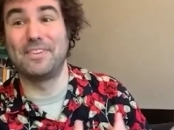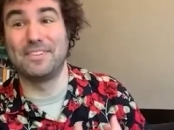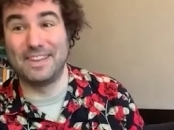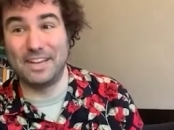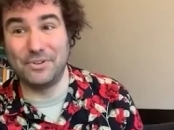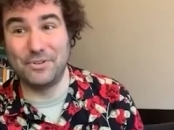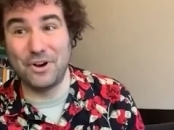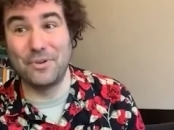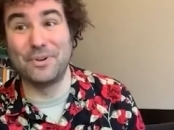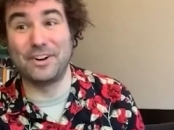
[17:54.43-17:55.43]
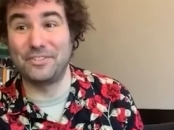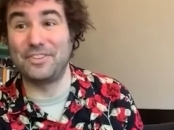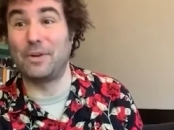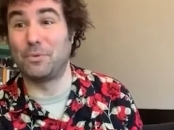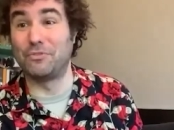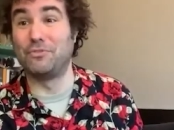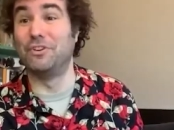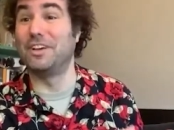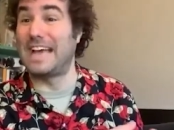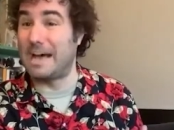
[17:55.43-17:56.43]
let you know and understand what's
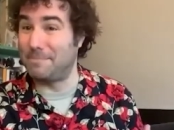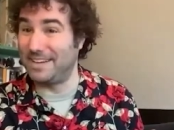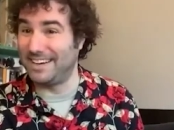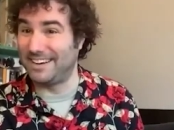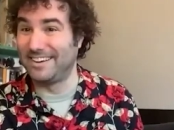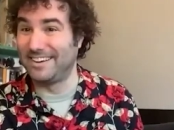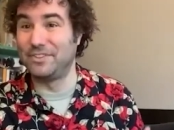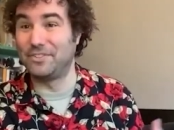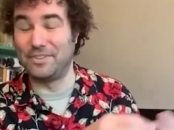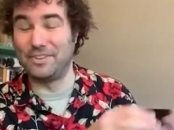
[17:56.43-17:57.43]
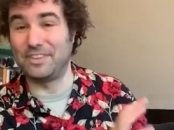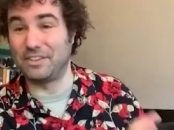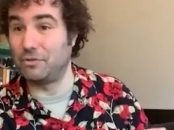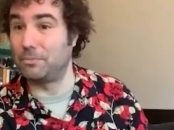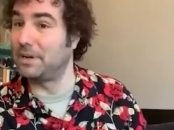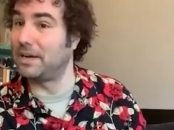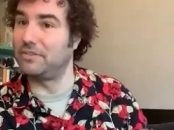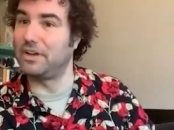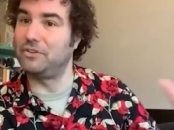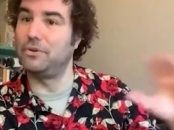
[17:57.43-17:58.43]
really happening, so these things don't
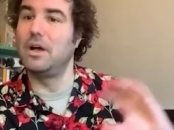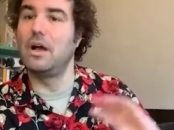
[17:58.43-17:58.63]
blindside you.